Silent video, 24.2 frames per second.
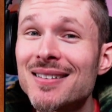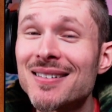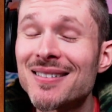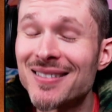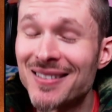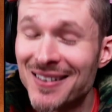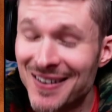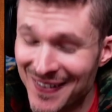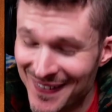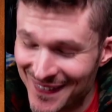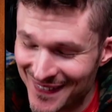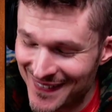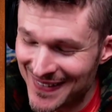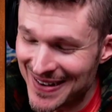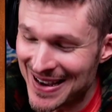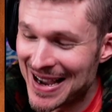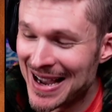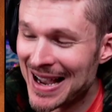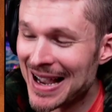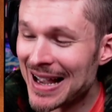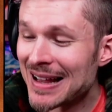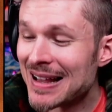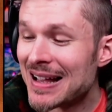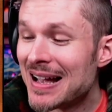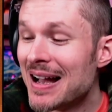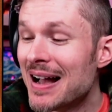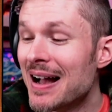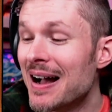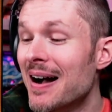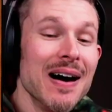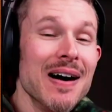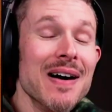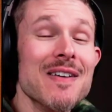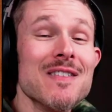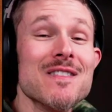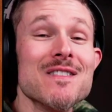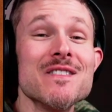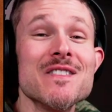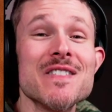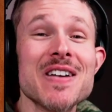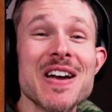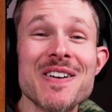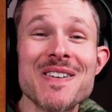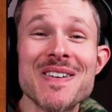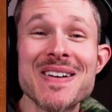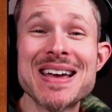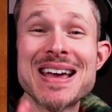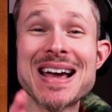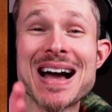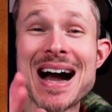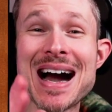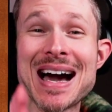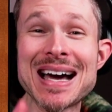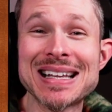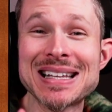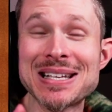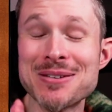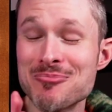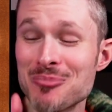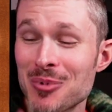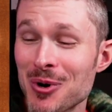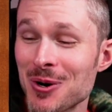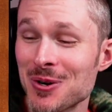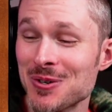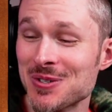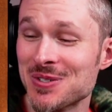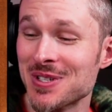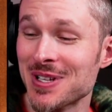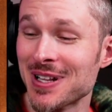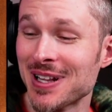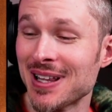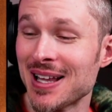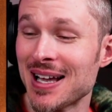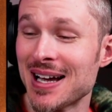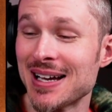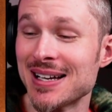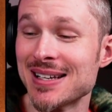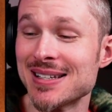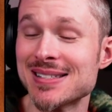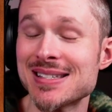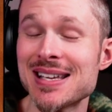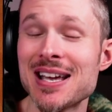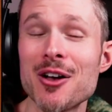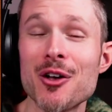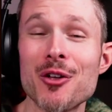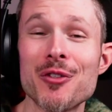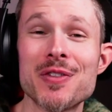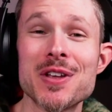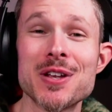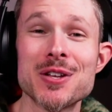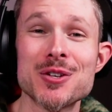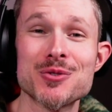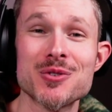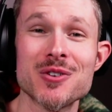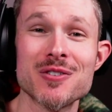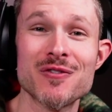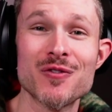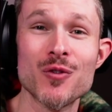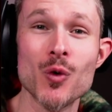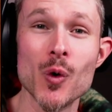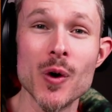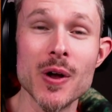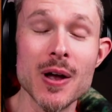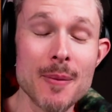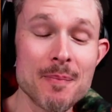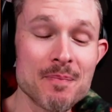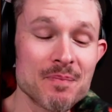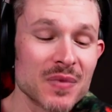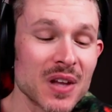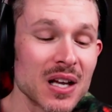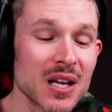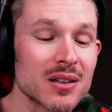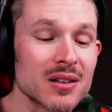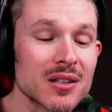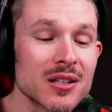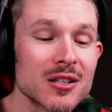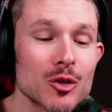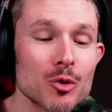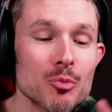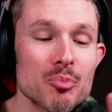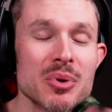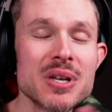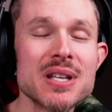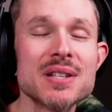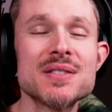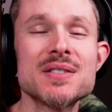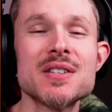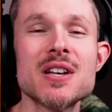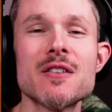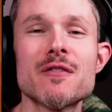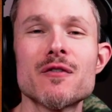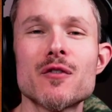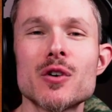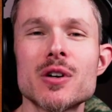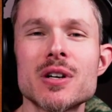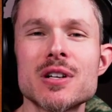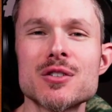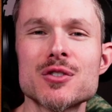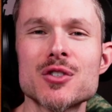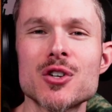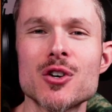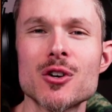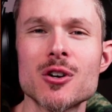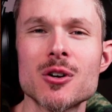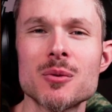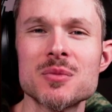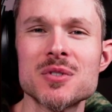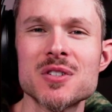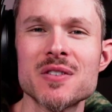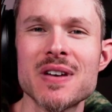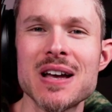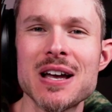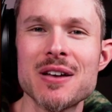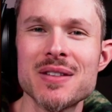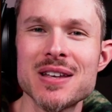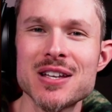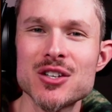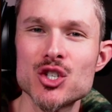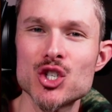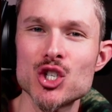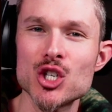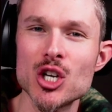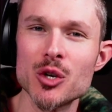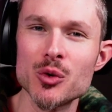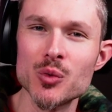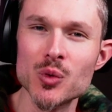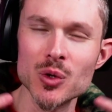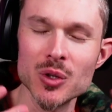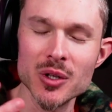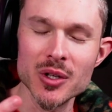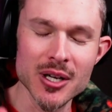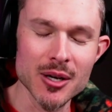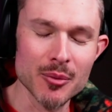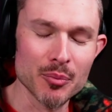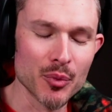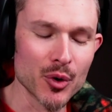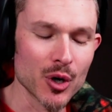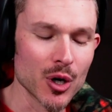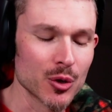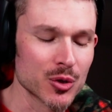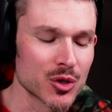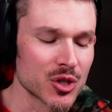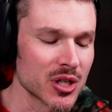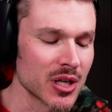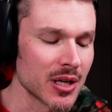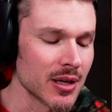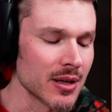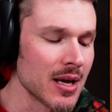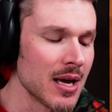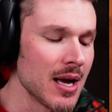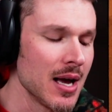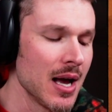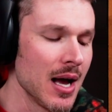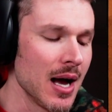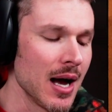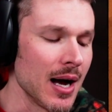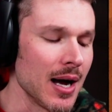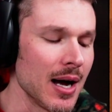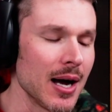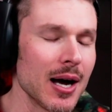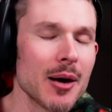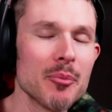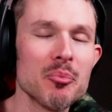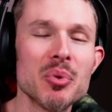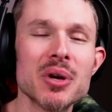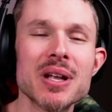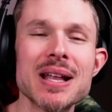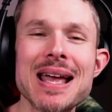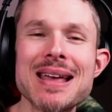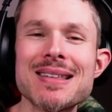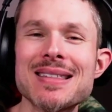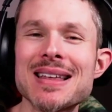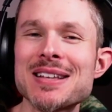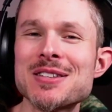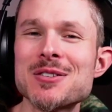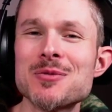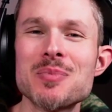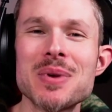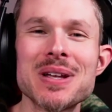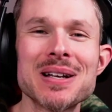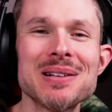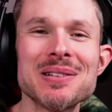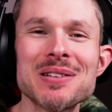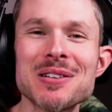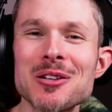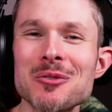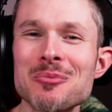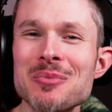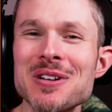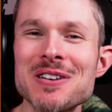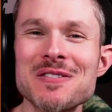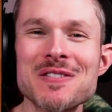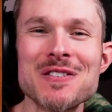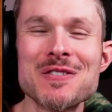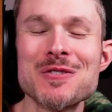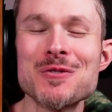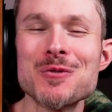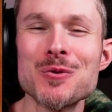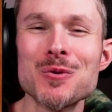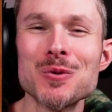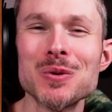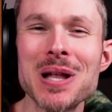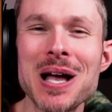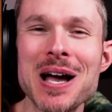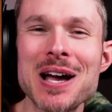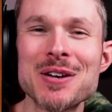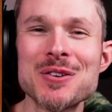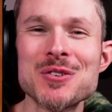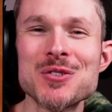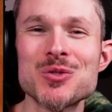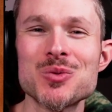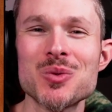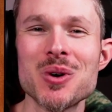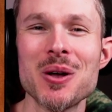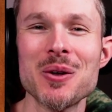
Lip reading: All right, very highly personalized health entry for you. A little bit different in terms of how they generally approach it, but hey, that's been a little bit of a through line as well